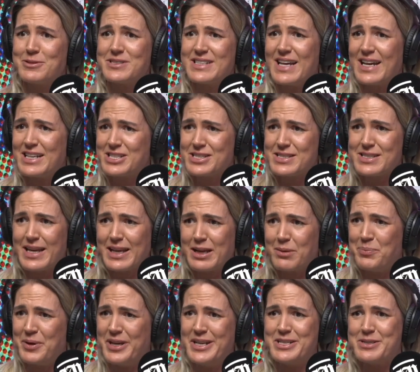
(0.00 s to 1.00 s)
was that just like
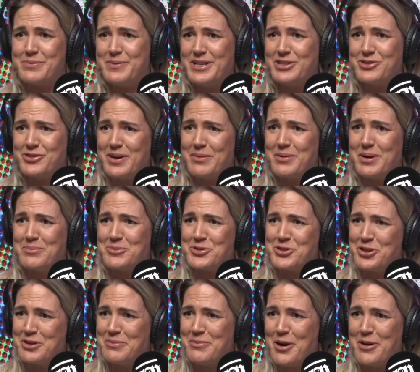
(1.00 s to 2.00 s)
a pinch me dream come
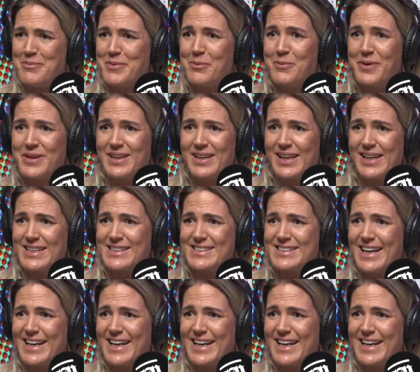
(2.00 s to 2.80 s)
true moment when the league